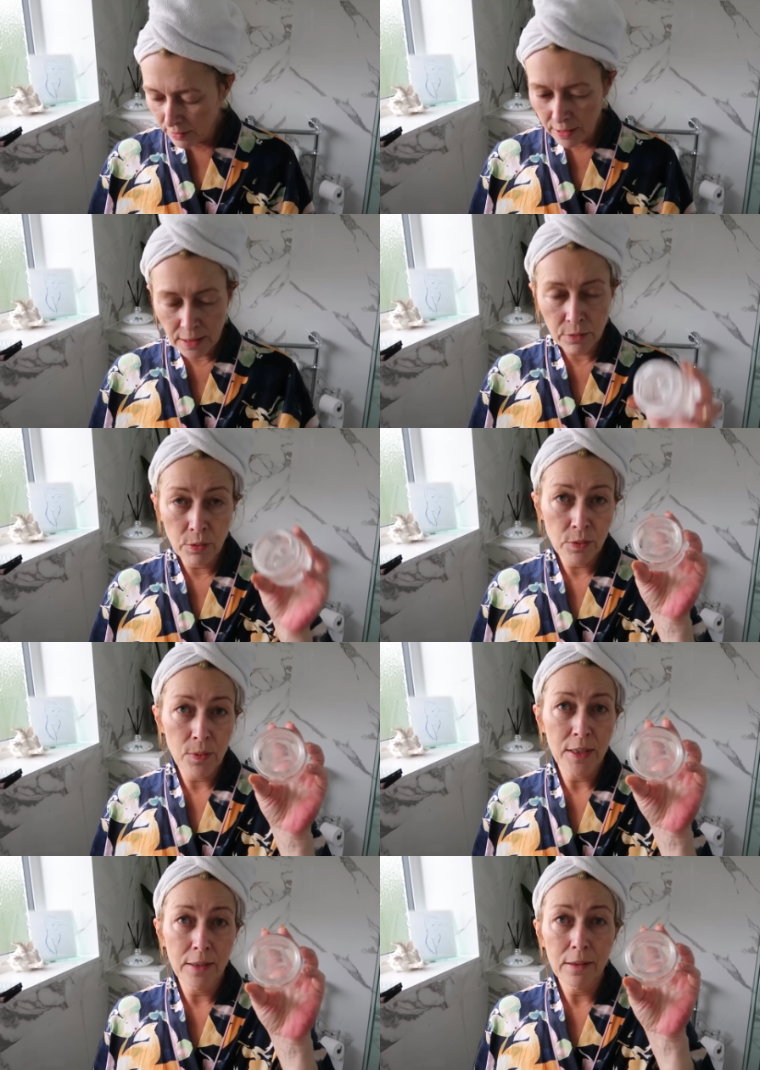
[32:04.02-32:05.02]
This was
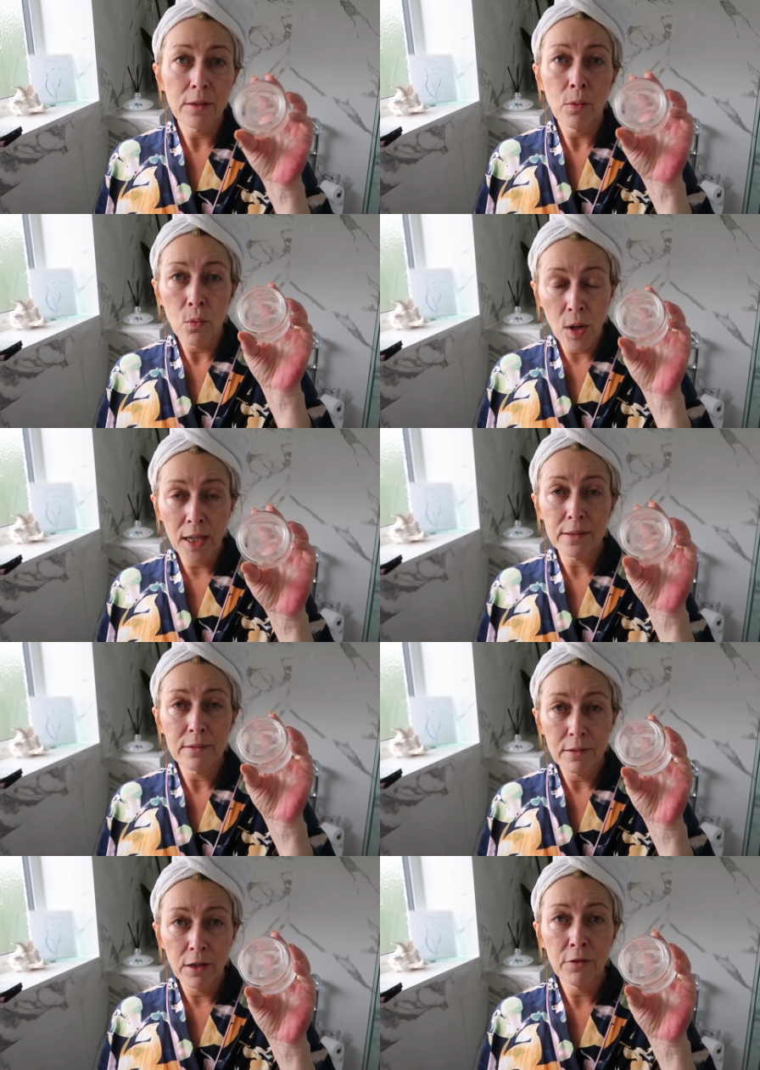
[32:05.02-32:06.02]

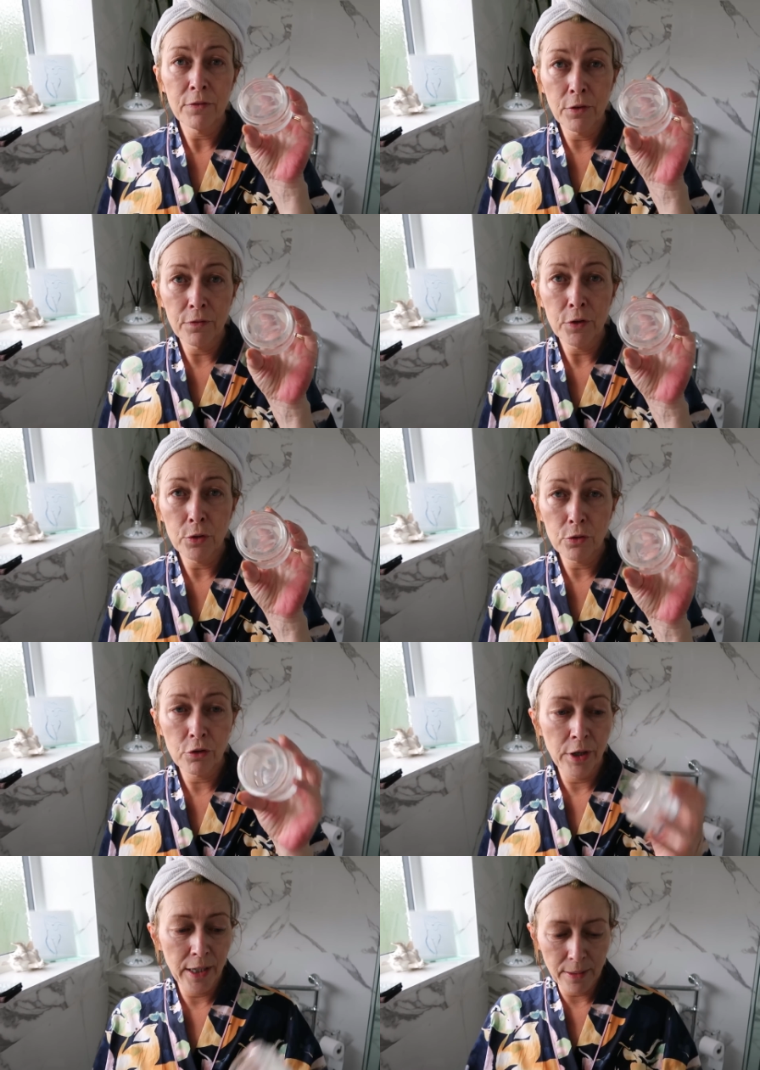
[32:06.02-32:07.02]
one of the few
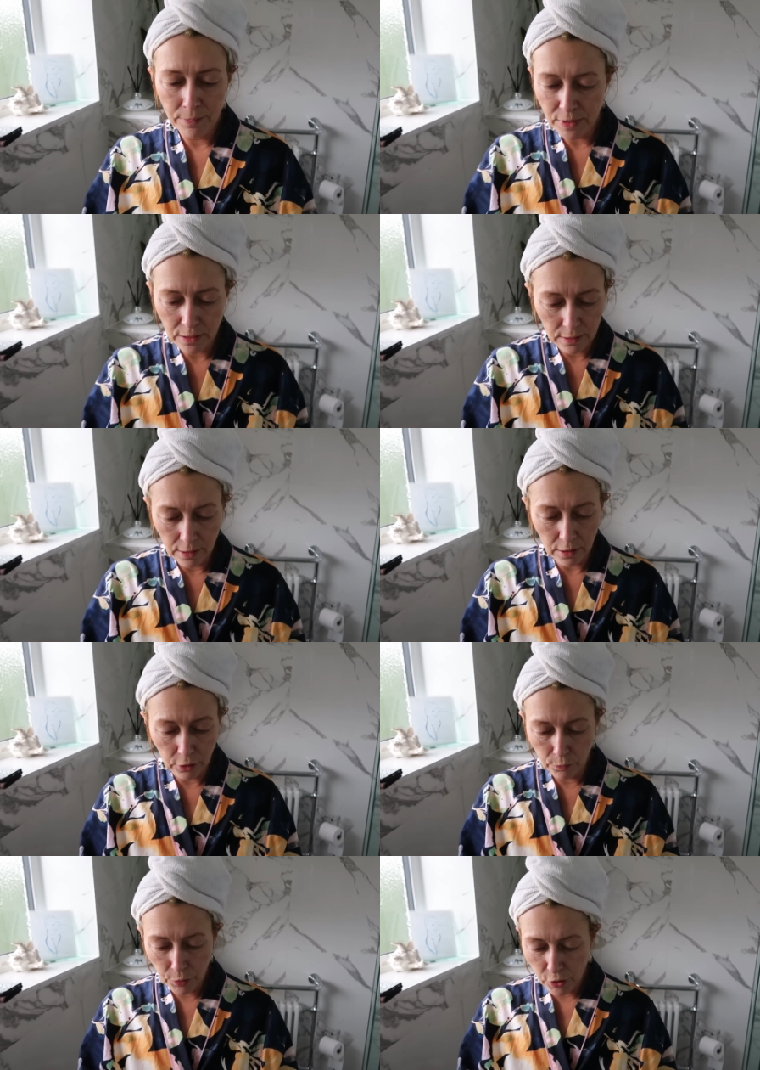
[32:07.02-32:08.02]
creams that
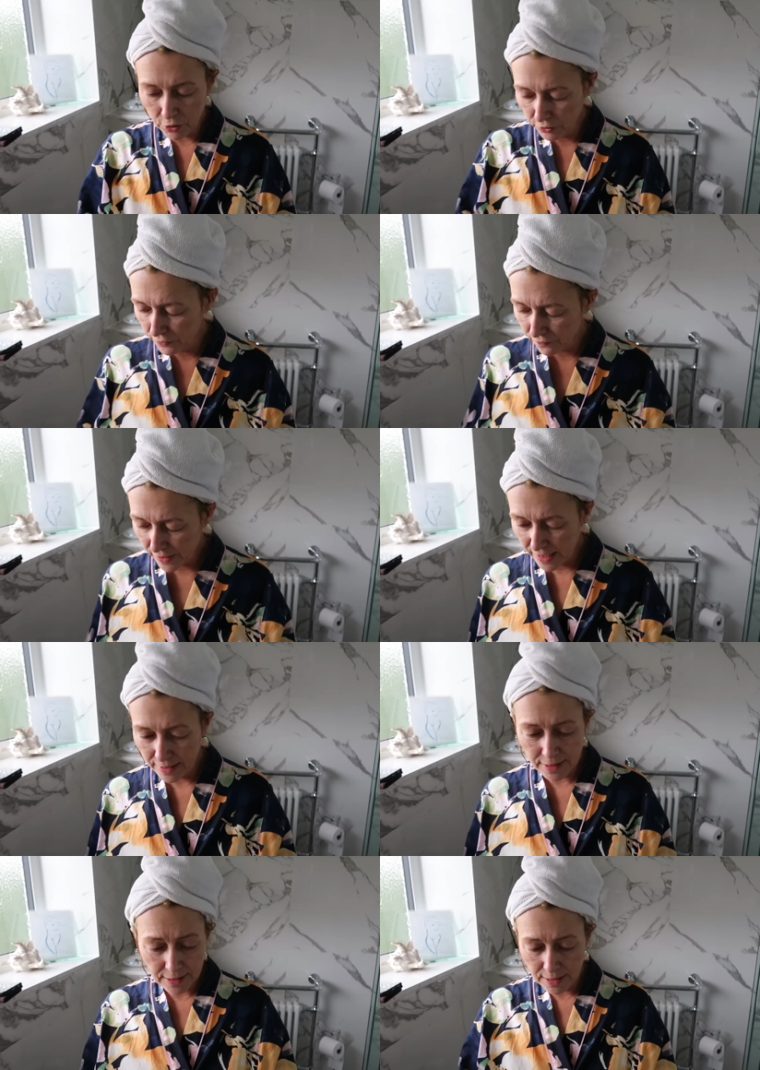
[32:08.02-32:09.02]
you put on your
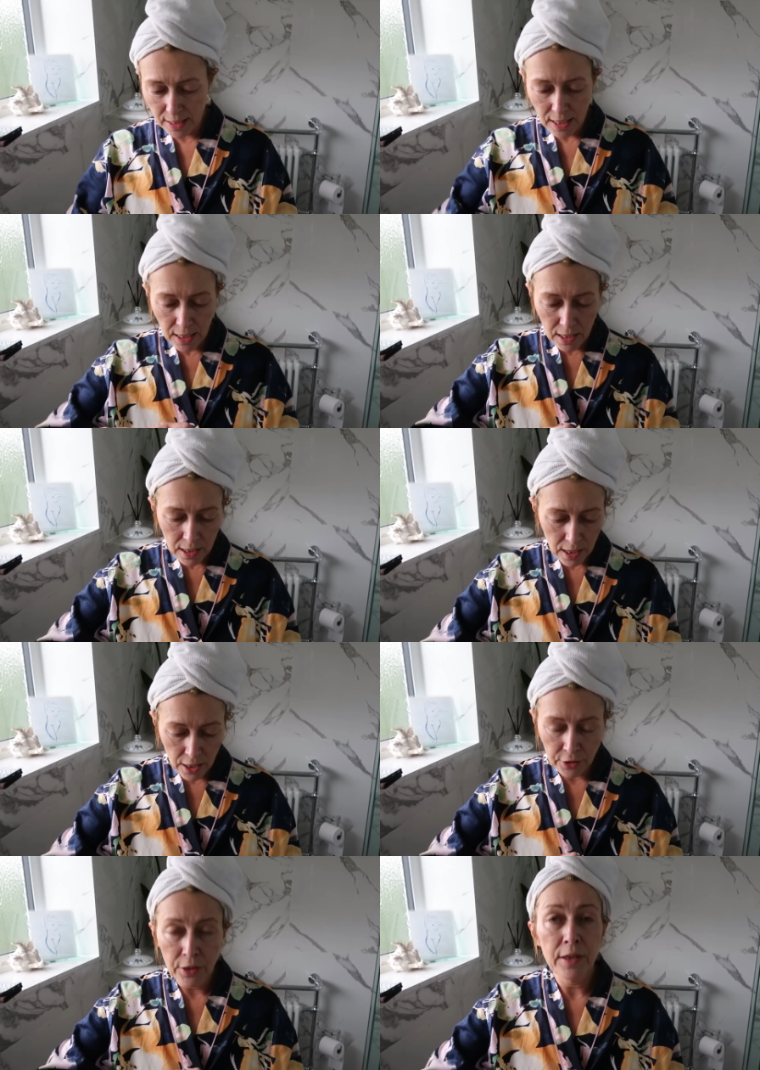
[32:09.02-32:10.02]
face
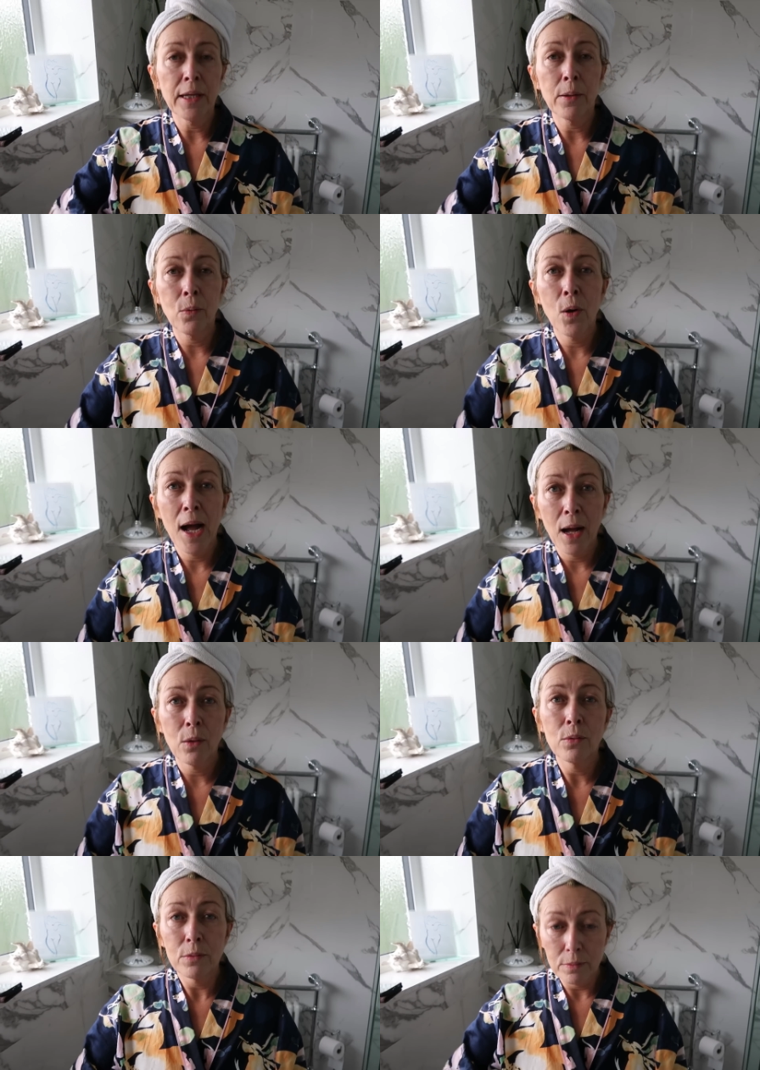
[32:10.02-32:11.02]
and you think,
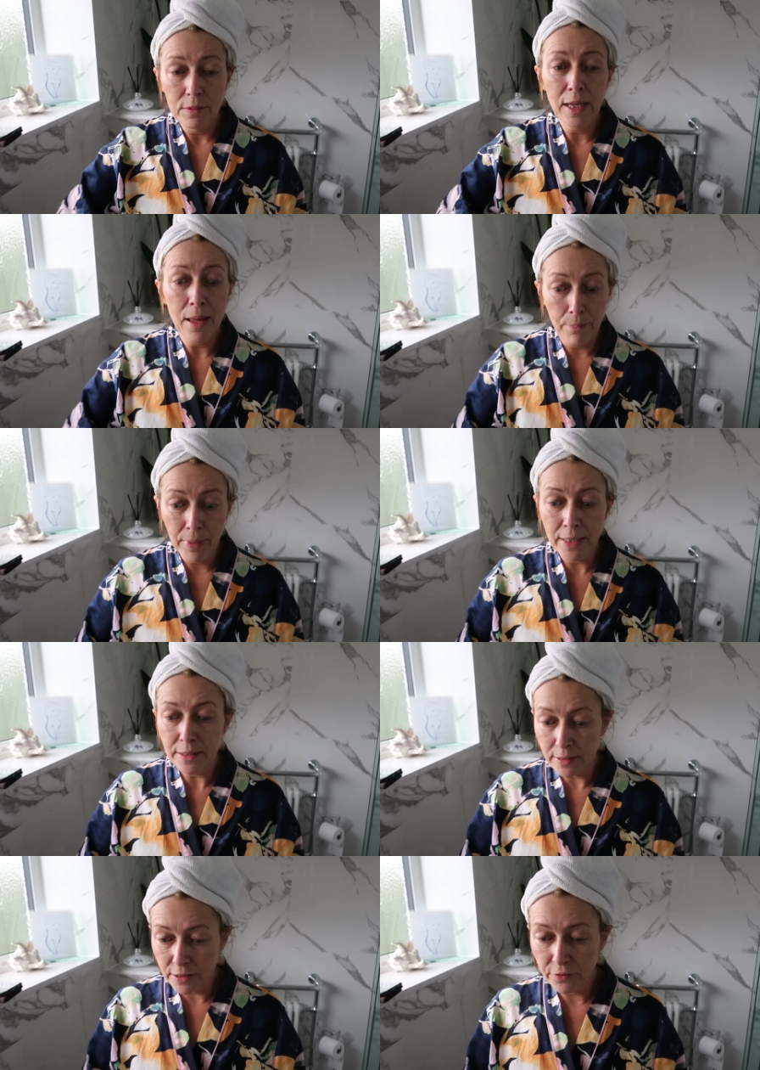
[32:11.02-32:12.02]
wow, that
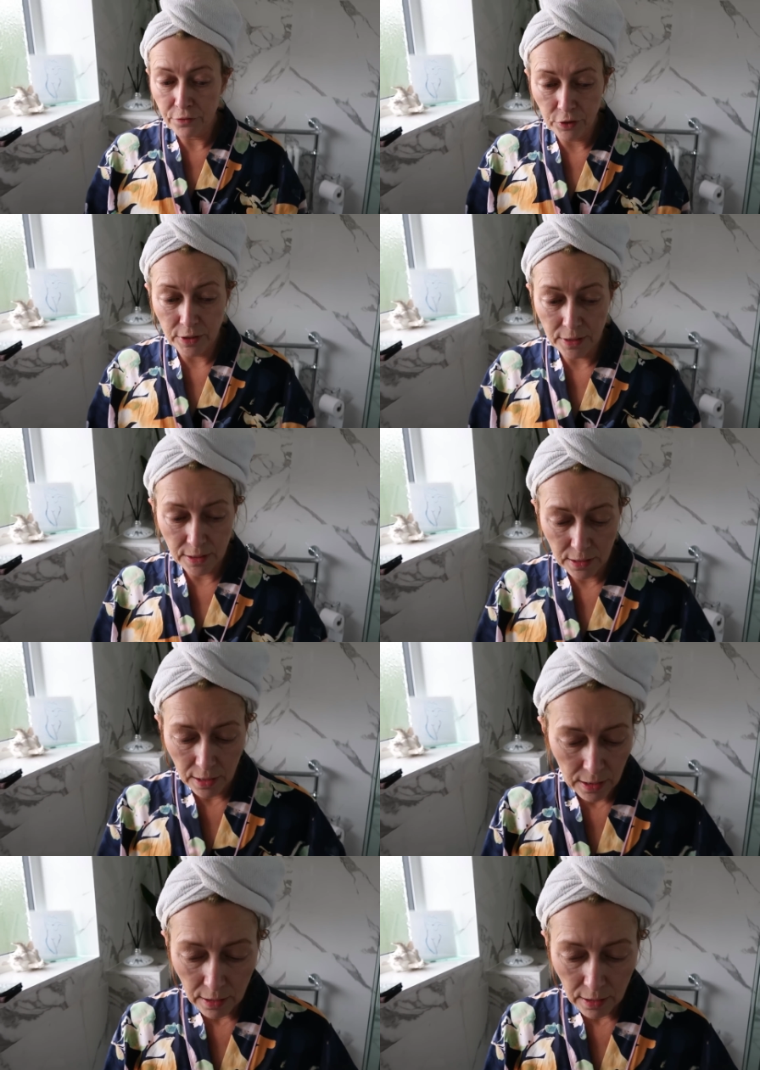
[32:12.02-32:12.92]
made a difference.